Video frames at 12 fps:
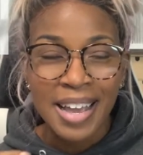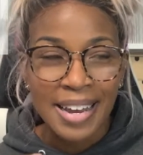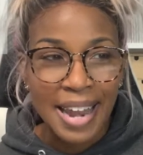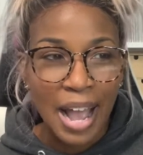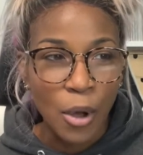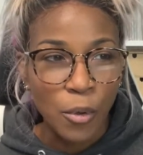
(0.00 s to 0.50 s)

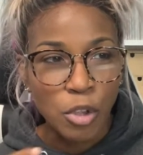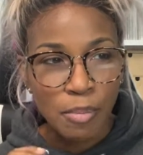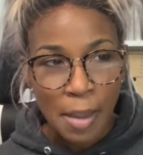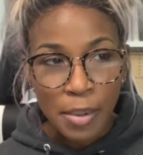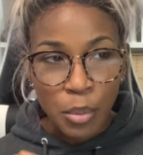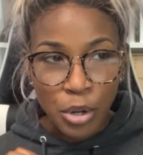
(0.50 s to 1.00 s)
Now, you
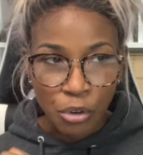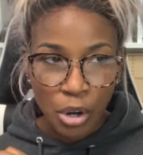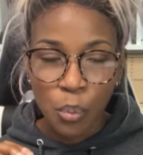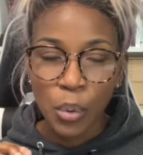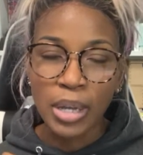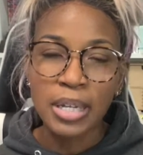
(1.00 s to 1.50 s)
may be
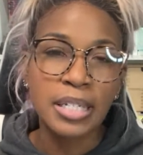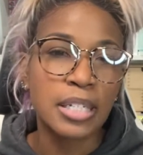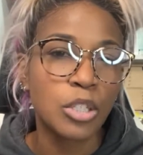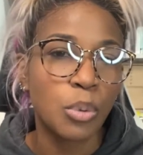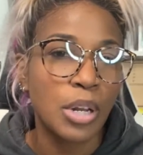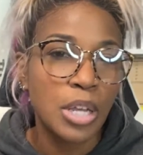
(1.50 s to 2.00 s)
wondering, what is a
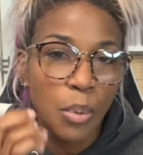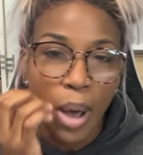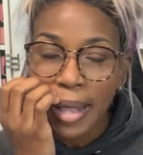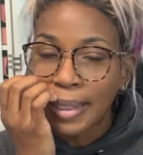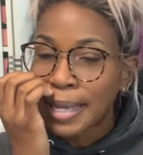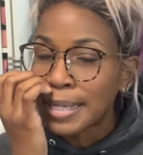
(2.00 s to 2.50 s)
20
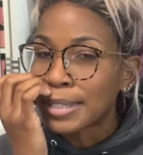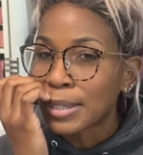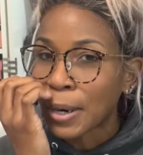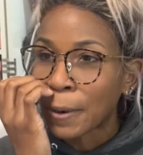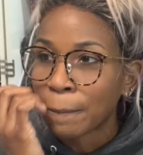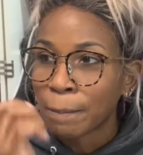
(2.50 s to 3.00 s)
watt
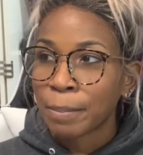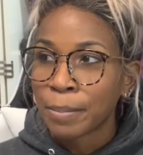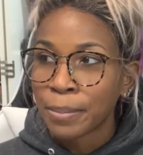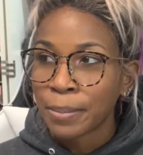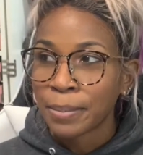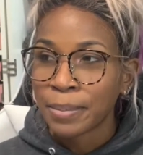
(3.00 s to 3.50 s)
laser?
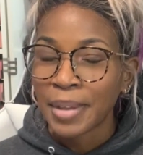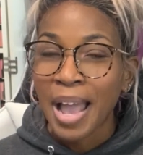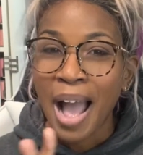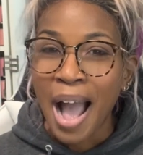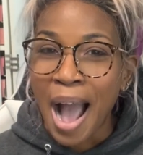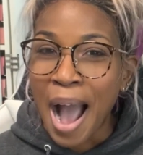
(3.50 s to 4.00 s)

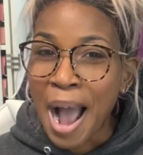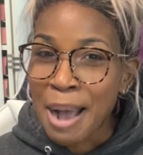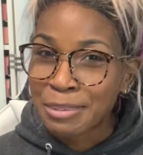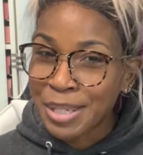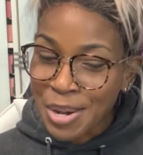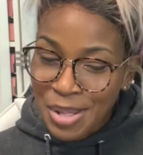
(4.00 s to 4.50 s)
I'm
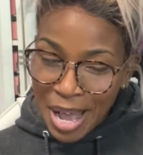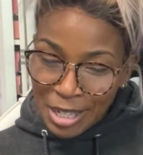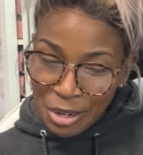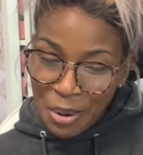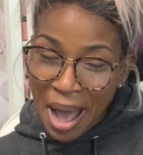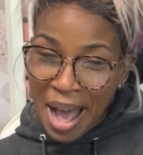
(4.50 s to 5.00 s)
so glad
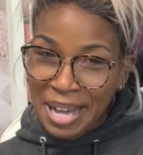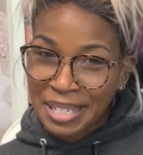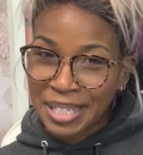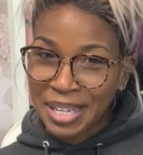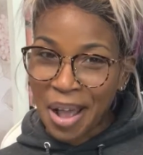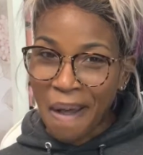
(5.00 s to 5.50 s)
you asked.